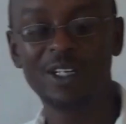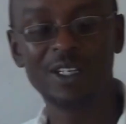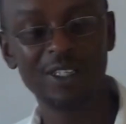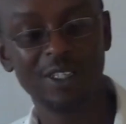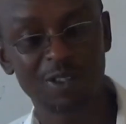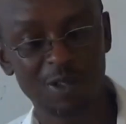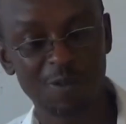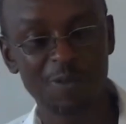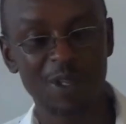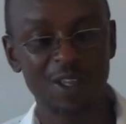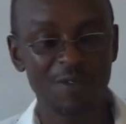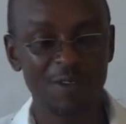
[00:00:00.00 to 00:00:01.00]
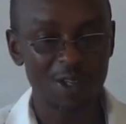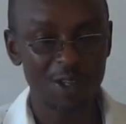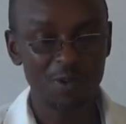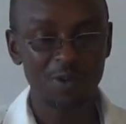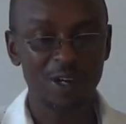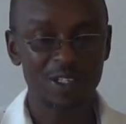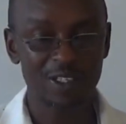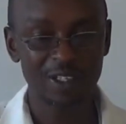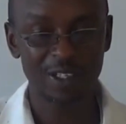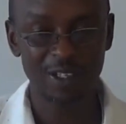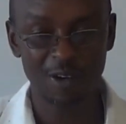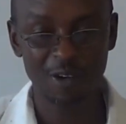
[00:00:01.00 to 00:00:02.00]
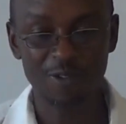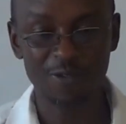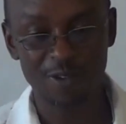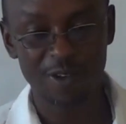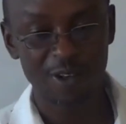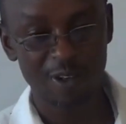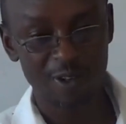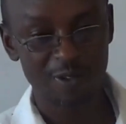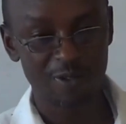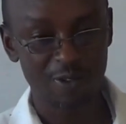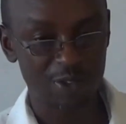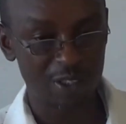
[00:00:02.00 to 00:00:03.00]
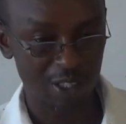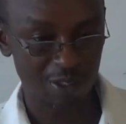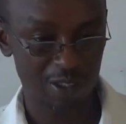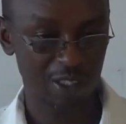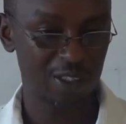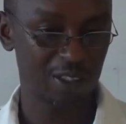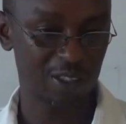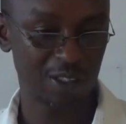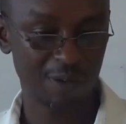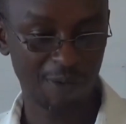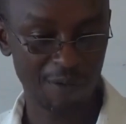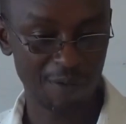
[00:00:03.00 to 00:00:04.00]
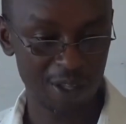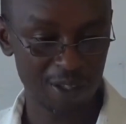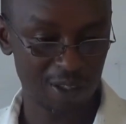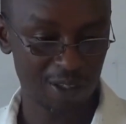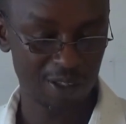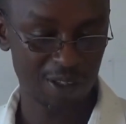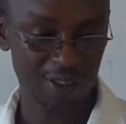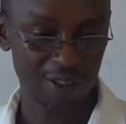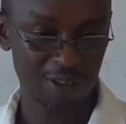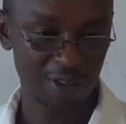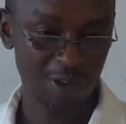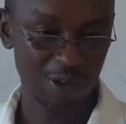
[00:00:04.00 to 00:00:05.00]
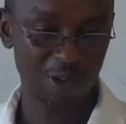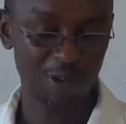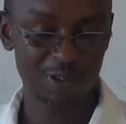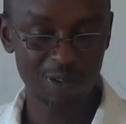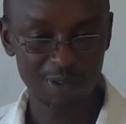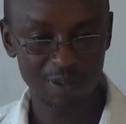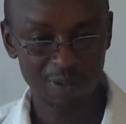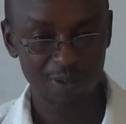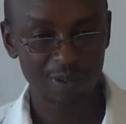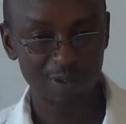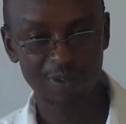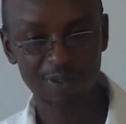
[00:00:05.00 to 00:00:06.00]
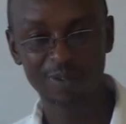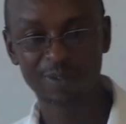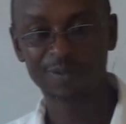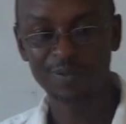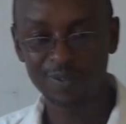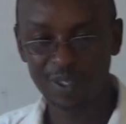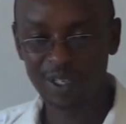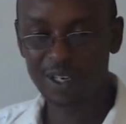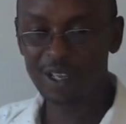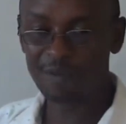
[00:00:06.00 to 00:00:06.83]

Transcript: agree that we will be giving you a salary of 50,000 per month or any